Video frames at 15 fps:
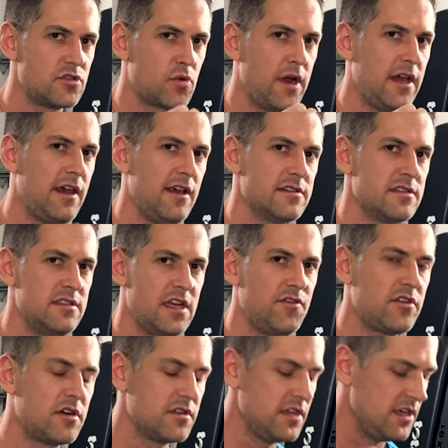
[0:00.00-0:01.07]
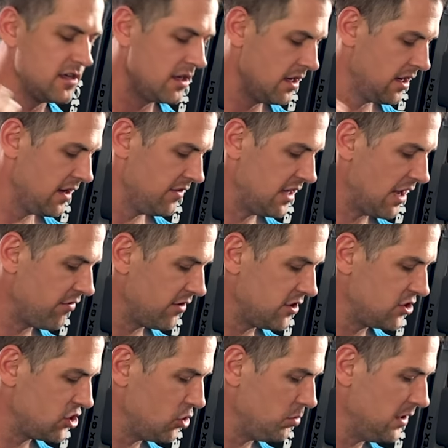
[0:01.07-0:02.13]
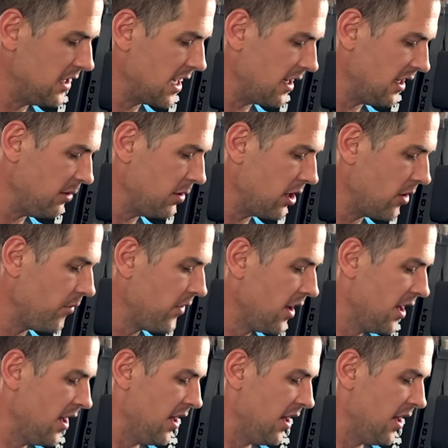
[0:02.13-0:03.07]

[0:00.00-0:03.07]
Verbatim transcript: as rankings and difficulty, definitely shoot me that email.